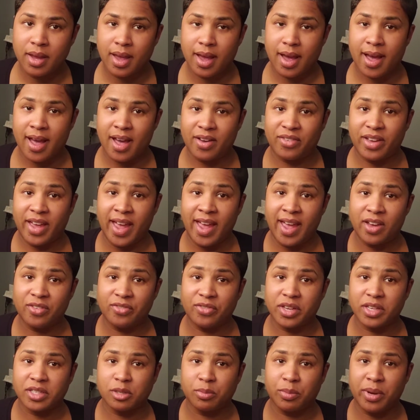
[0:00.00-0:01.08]
I have a 1/2
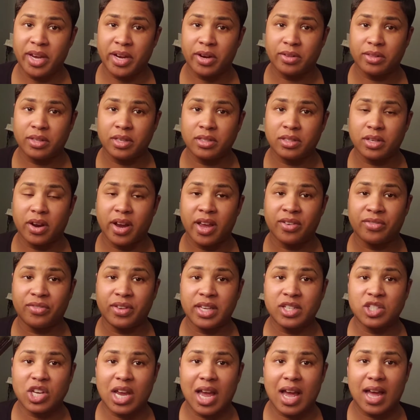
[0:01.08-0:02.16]
inch pair. These are
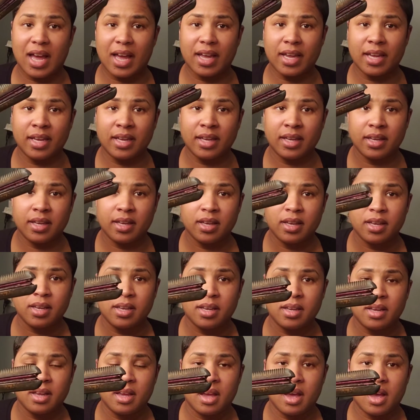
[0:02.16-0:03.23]
FHI
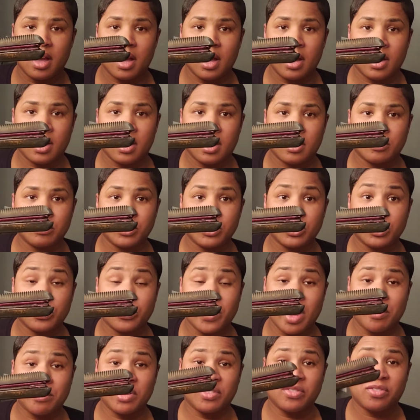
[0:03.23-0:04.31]

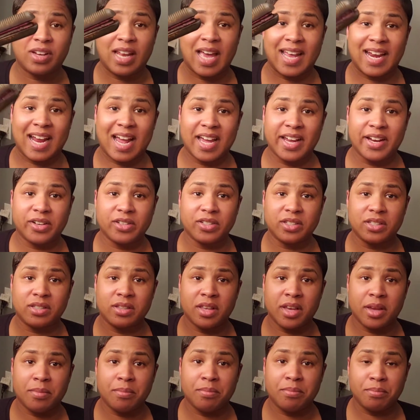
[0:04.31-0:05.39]
ceramic flat irons.
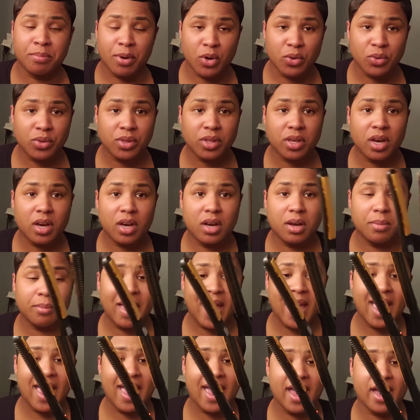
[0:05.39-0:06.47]
They both
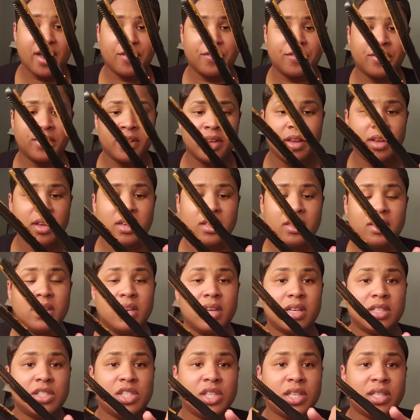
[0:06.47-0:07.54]
have
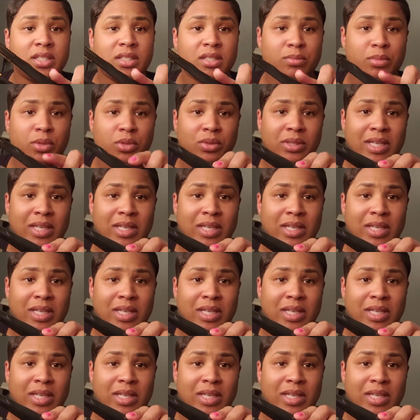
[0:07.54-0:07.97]
the adjustable